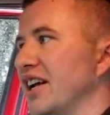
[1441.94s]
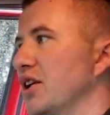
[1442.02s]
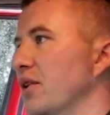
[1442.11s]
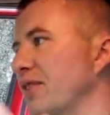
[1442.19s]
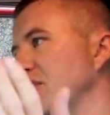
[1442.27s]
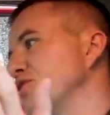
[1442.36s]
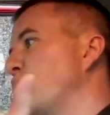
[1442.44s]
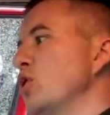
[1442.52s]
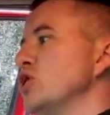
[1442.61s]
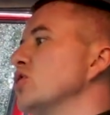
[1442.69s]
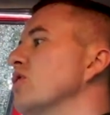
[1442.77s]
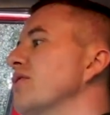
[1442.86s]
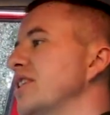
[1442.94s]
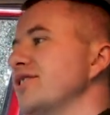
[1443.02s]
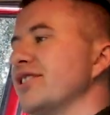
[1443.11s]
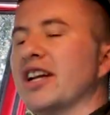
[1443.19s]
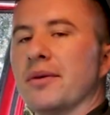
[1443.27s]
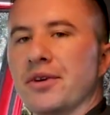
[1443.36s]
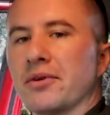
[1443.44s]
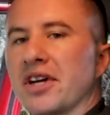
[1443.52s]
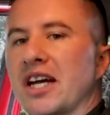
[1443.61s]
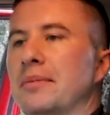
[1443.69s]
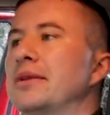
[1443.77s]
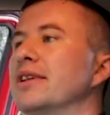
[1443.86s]
and I knew if I just pushed over this side, I'd be
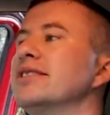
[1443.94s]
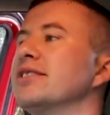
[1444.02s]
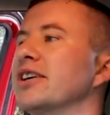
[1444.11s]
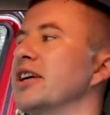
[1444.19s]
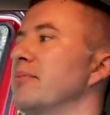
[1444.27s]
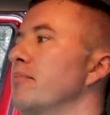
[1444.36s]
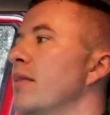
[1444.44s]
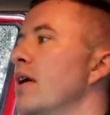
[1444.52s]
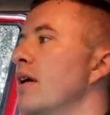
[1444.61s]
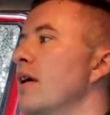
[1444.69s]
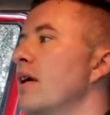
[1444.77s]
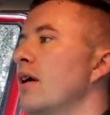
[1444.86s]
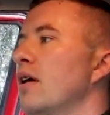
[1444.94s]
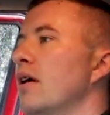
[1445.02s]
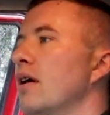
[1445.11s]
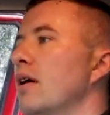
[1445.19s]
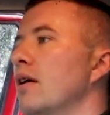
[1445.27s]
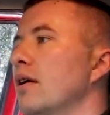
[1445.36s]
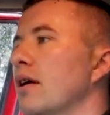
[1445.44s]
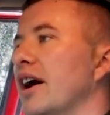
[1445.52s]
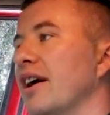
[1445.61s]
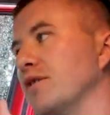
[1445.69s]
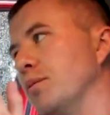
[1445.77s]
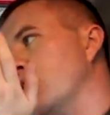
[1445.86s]
okay. But this time,
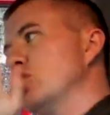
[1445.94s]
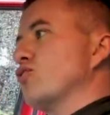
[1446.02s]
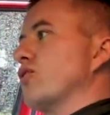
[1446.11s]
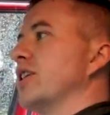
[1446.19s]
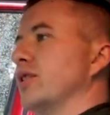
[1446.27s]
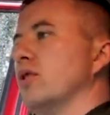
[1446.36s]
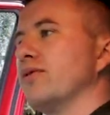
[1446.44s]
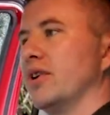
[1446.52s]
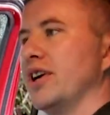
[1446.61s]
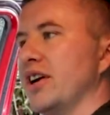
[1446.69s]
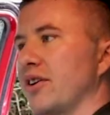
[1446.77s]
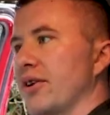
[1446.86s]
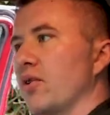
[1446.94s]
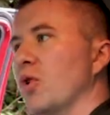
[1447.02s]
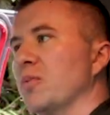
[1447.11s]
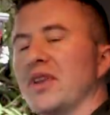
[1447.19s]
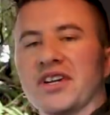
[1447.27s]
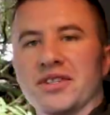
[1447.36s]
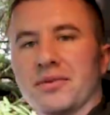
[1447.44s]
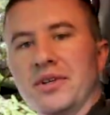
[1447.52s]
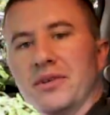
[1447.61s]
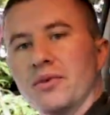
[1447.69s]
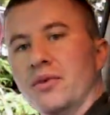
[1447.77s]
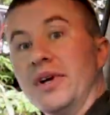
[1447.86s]
I have to push right over here and hope that we
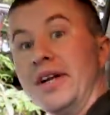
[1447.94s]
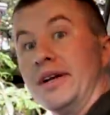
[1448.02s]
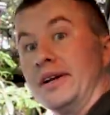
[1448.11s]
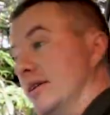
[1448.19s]
don't go in.